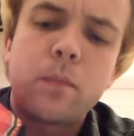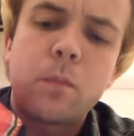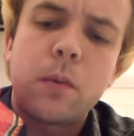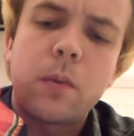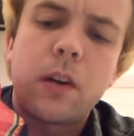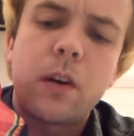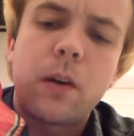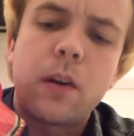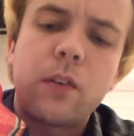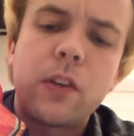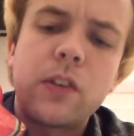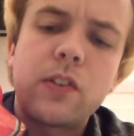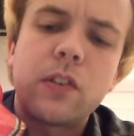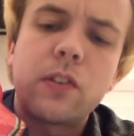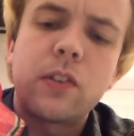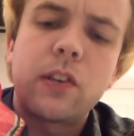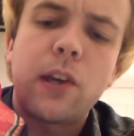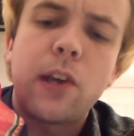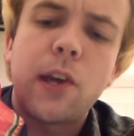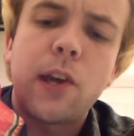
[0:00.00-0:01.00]
I
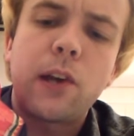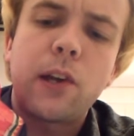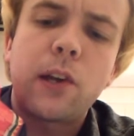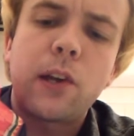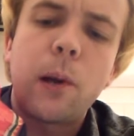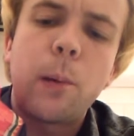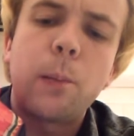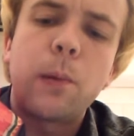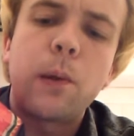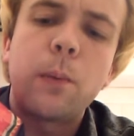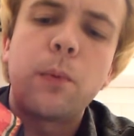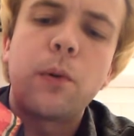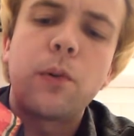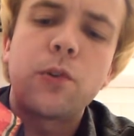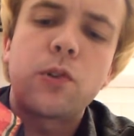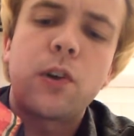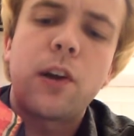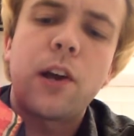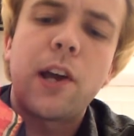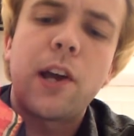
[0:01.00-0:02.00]
recently had a couple people
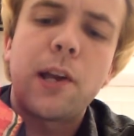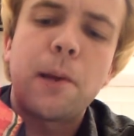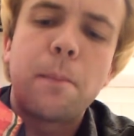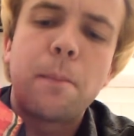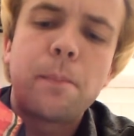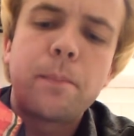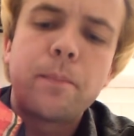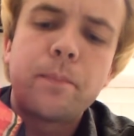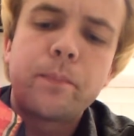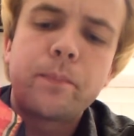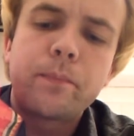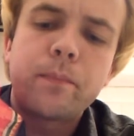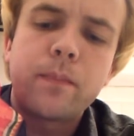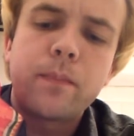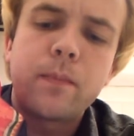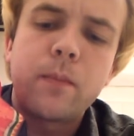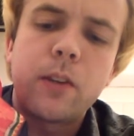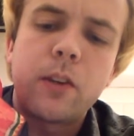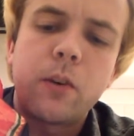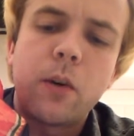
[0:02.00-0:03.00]
try,
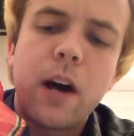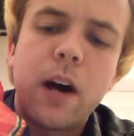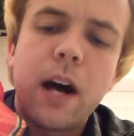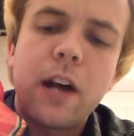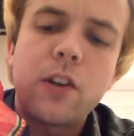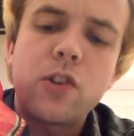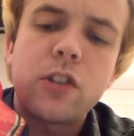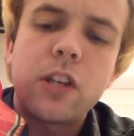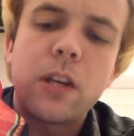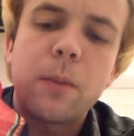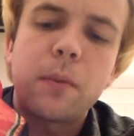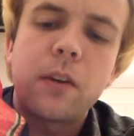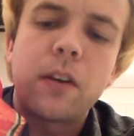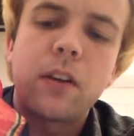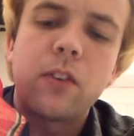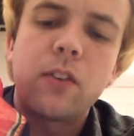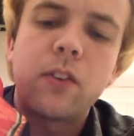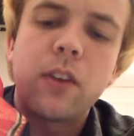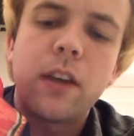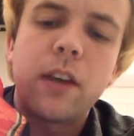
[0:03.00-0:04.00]
you know, hot chip,
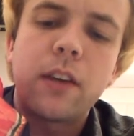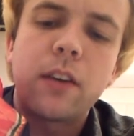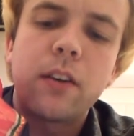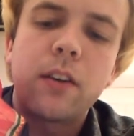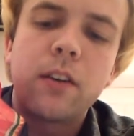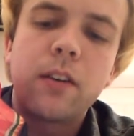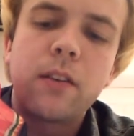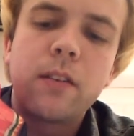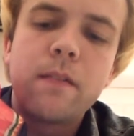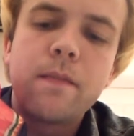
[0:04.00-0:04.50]
because, like,